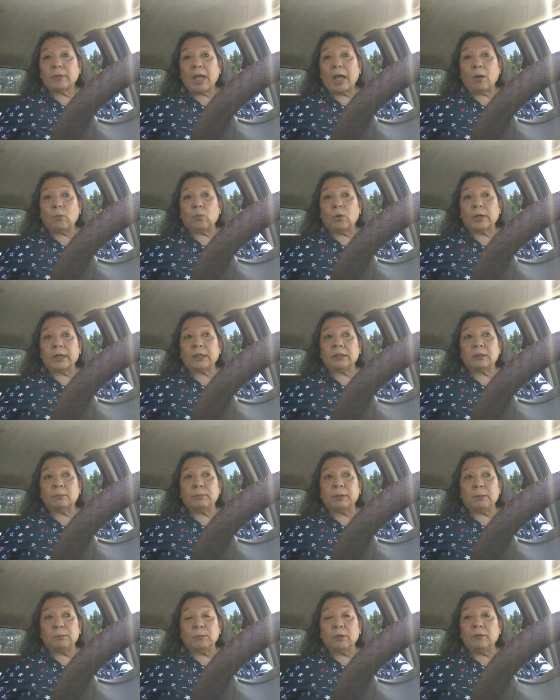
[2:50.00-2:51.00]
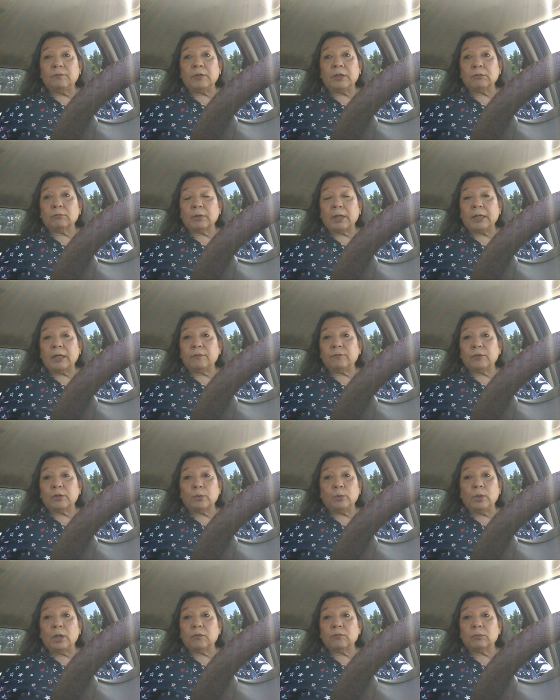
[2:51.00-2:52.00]
I want it to be move-in ready for
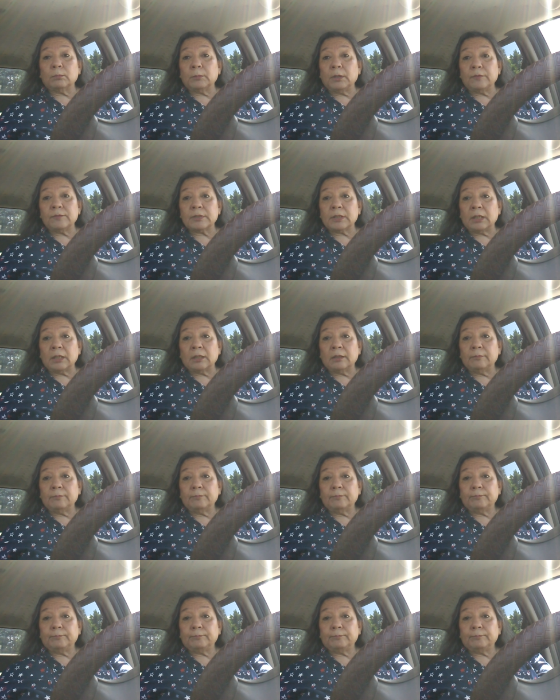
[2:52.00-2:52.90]
whoever moves in.